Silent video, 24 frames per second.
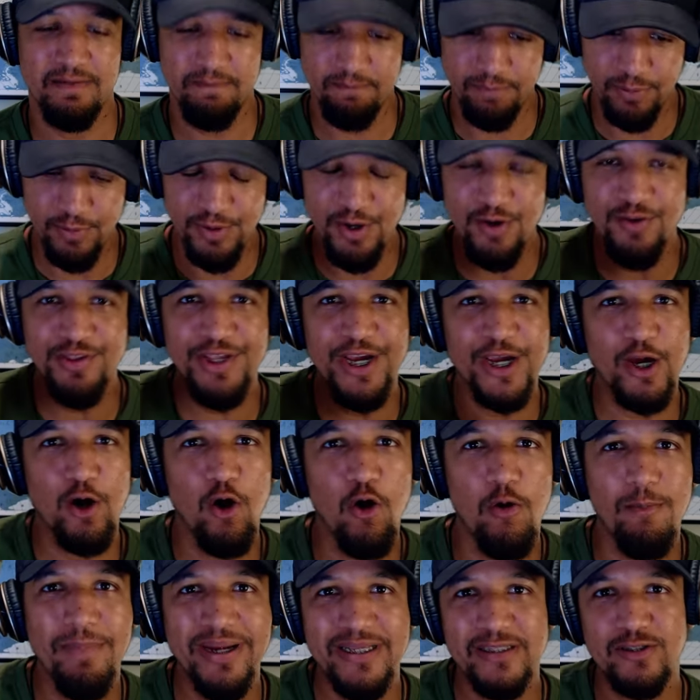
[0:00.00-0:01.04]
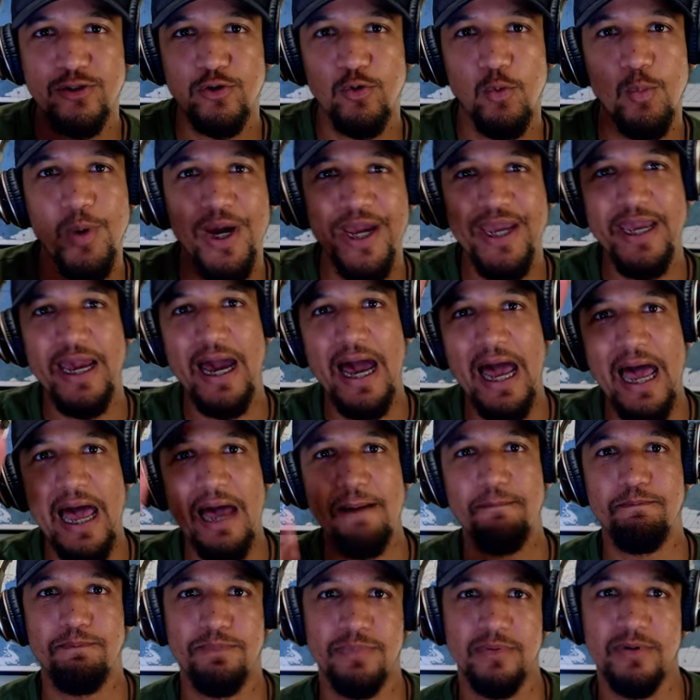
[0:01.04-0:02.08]
Put on the comment, two way
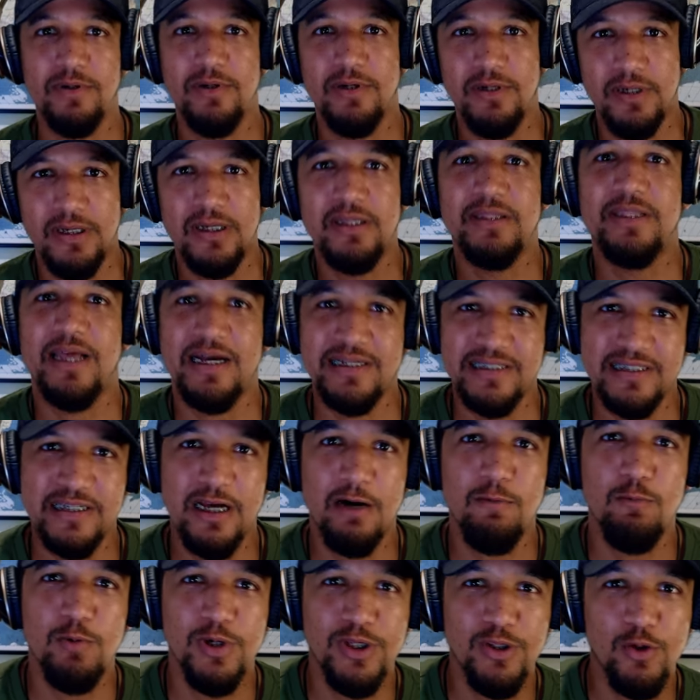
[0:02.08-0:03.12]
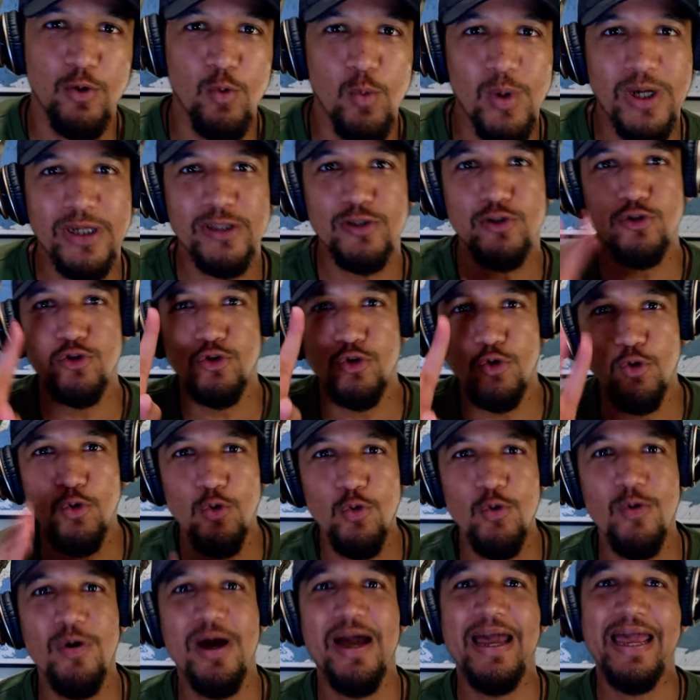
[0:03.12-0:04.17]
up. That's how we do it.
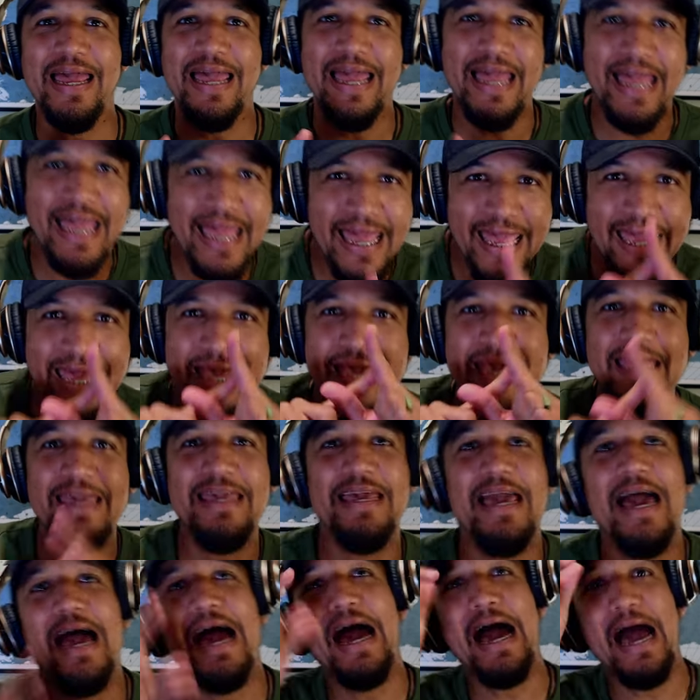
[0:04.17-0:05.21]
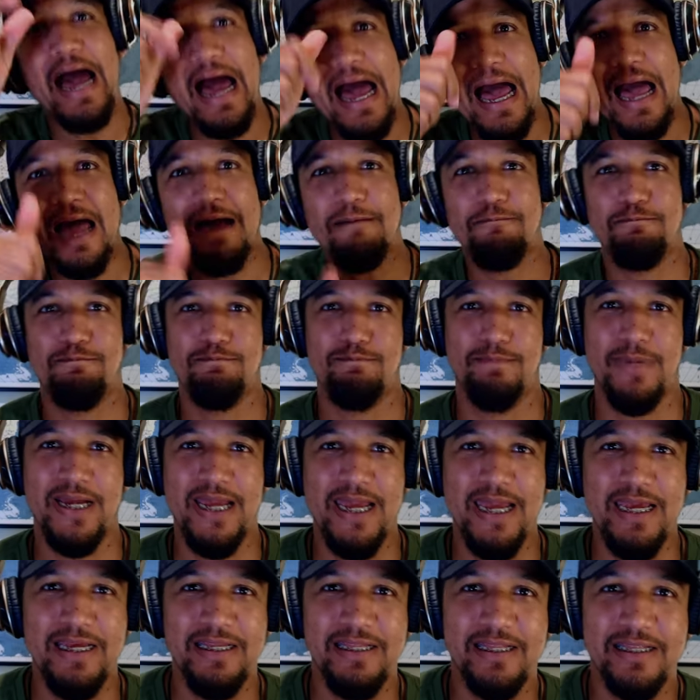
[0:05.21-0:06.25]
Two A up,
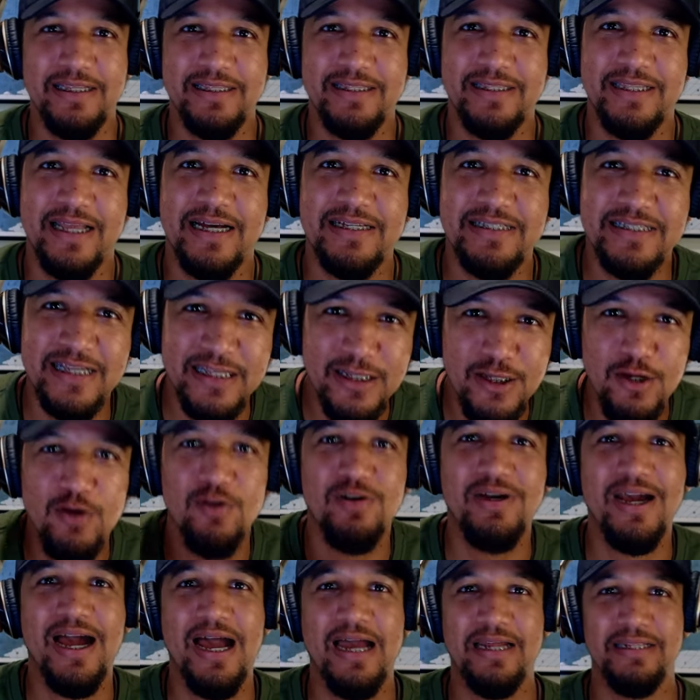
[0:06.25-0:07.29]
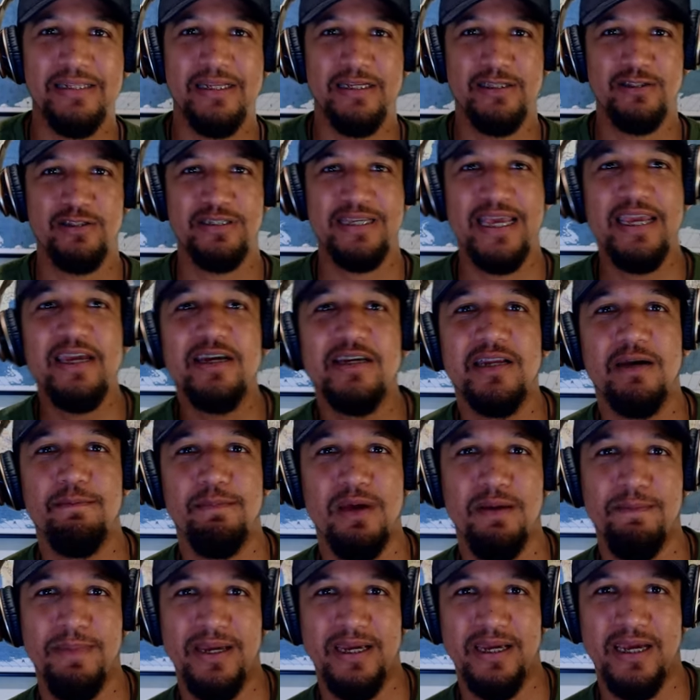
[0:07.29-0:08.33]
man. That's the new gang, the Second
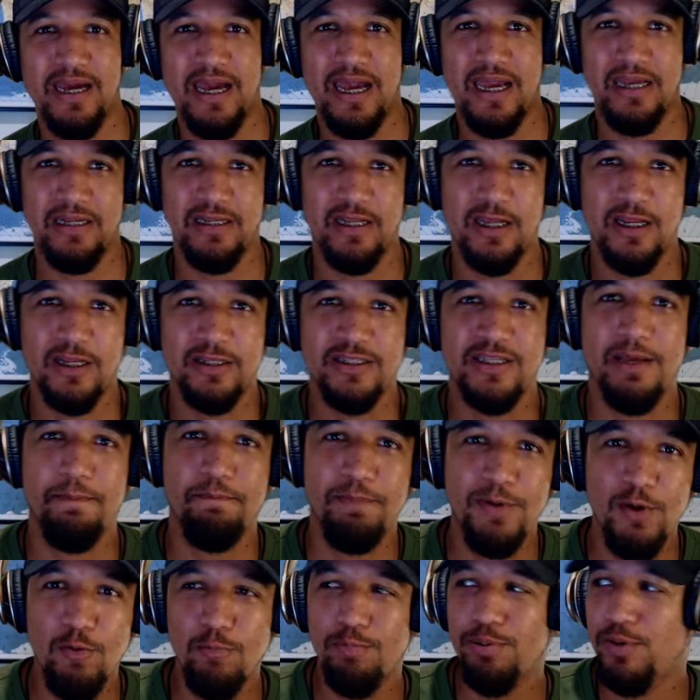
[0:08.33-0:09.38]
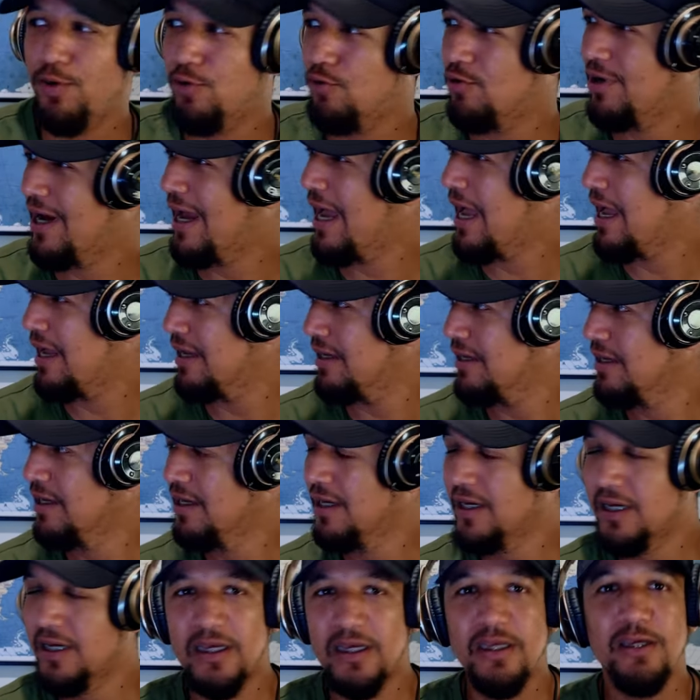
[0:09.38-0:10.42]
Amendment gang, the Pew Pew gang.
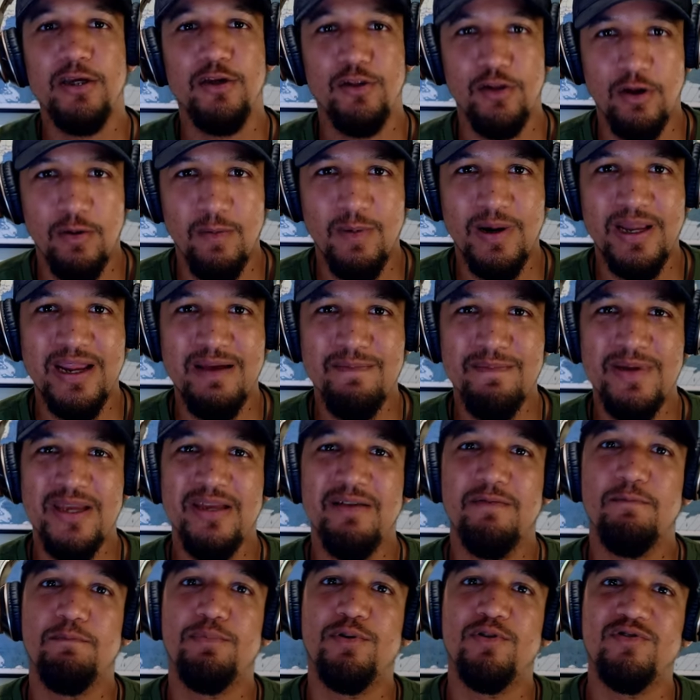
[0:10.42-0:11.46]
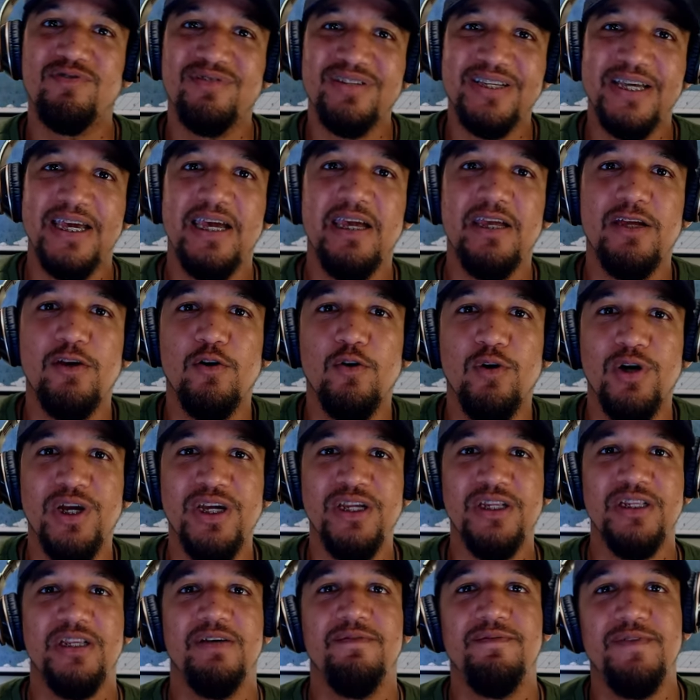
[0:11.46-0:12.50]
You know what I mean? Protect your
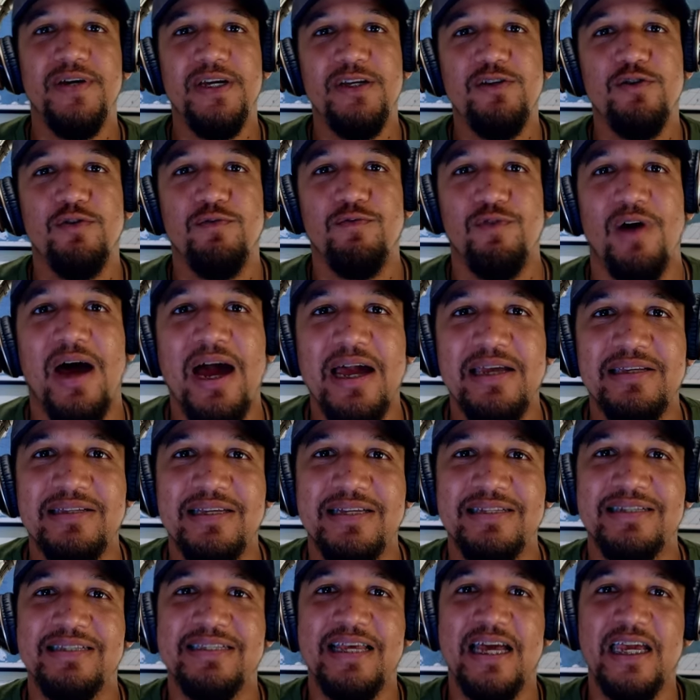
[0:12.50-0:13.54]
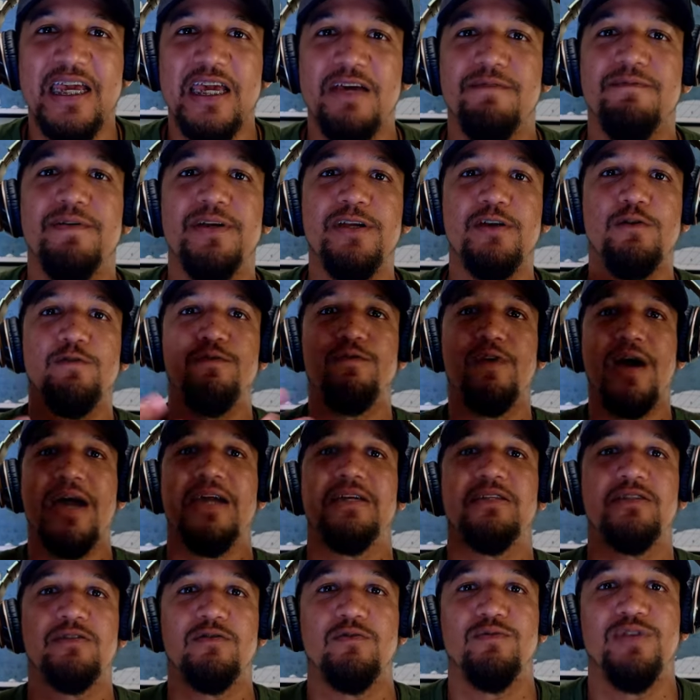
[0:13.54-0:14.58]
individual rights and start giving your
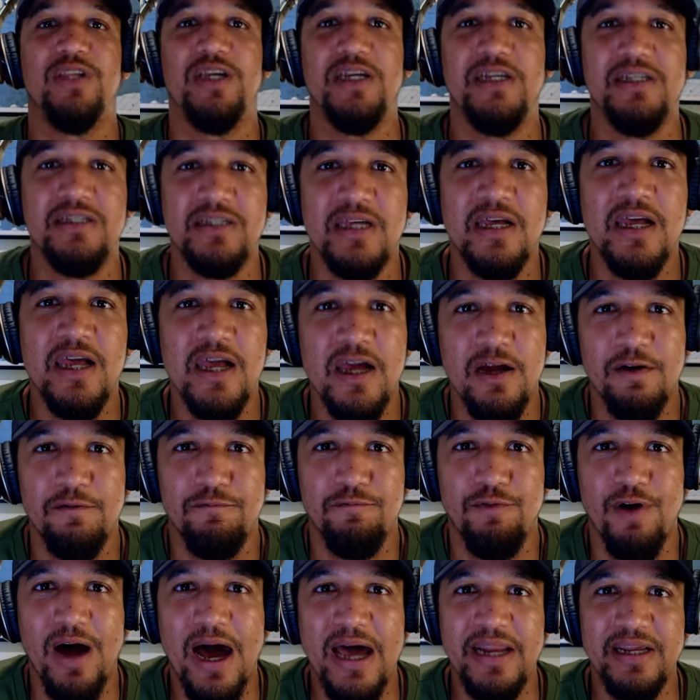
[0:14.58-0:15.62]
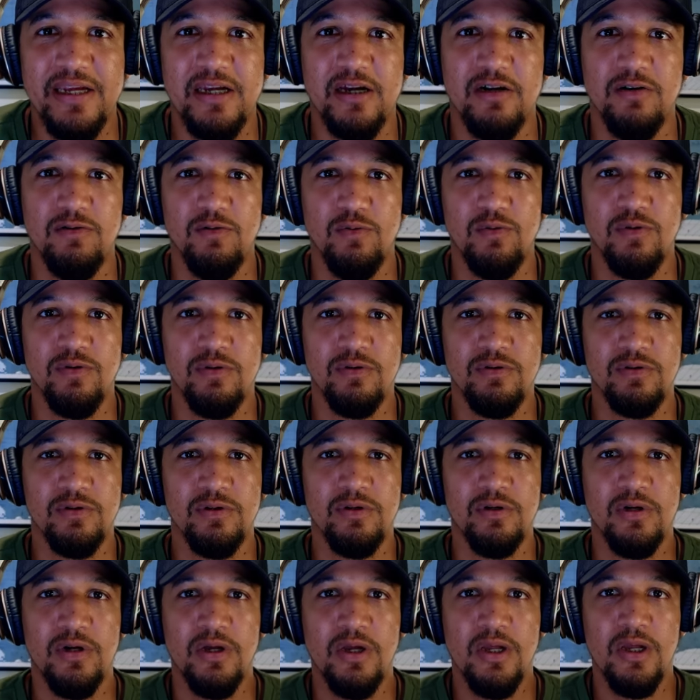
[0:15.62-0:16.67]
rights to these radicals.
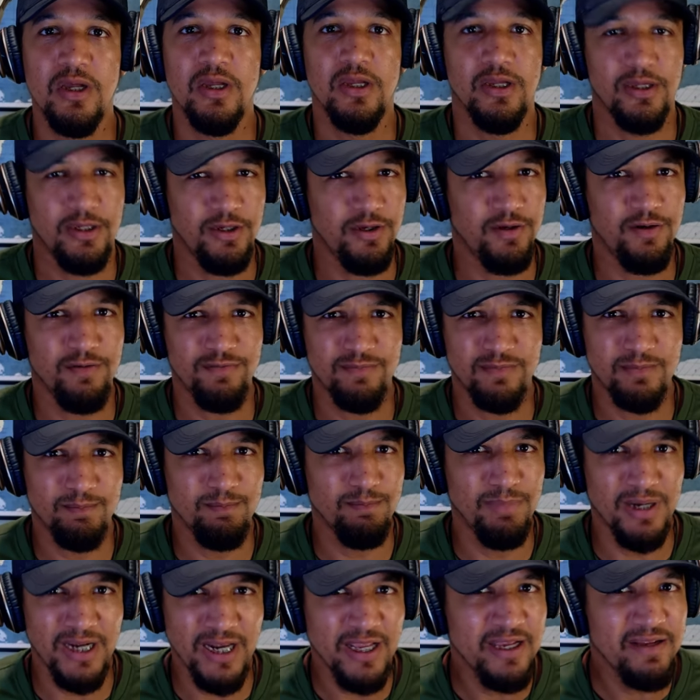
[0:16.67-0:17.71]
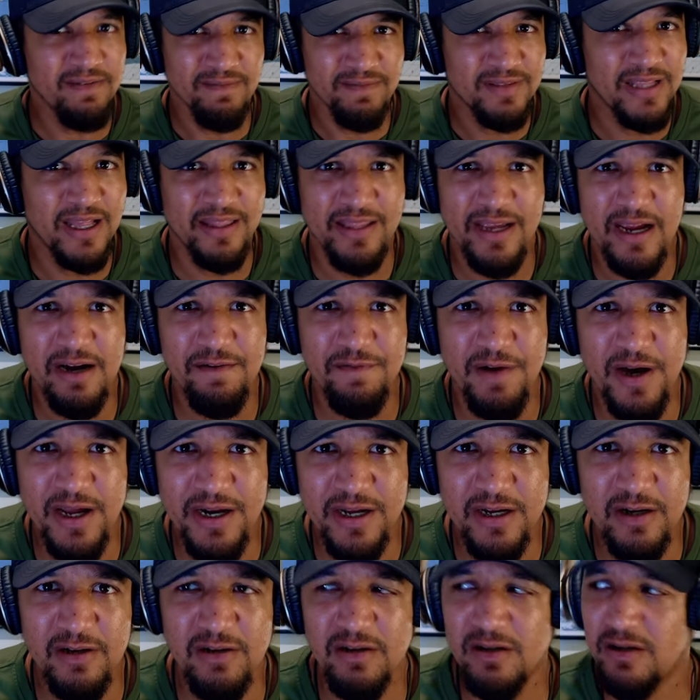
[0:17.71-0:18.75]
You don't believe that they are
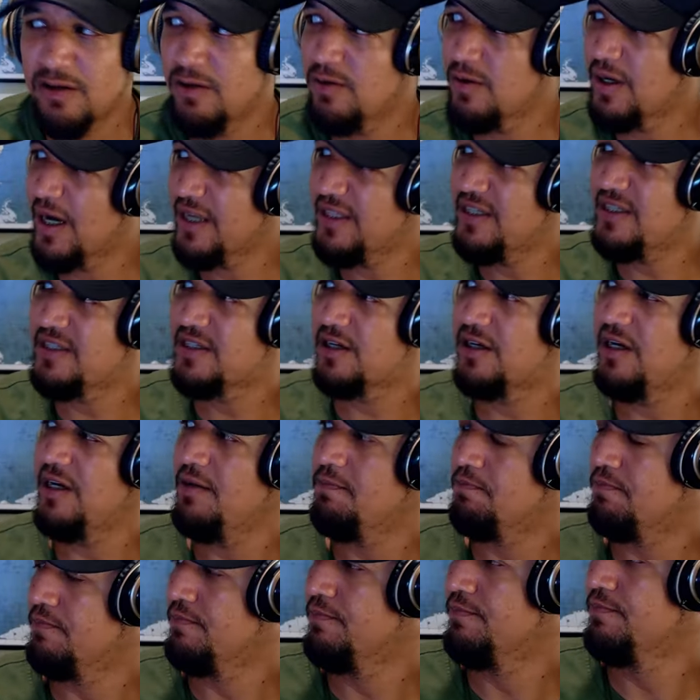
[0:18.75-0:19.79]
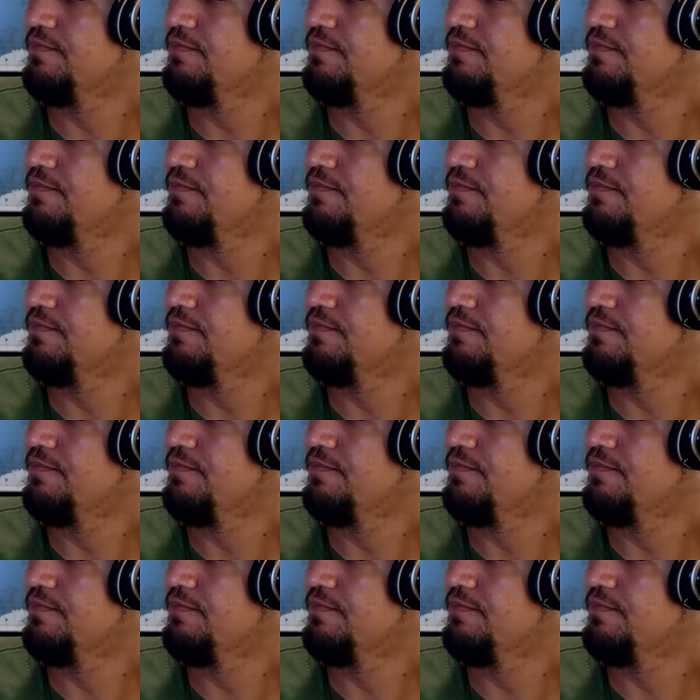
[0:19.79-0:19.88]
radical? Look at this clip.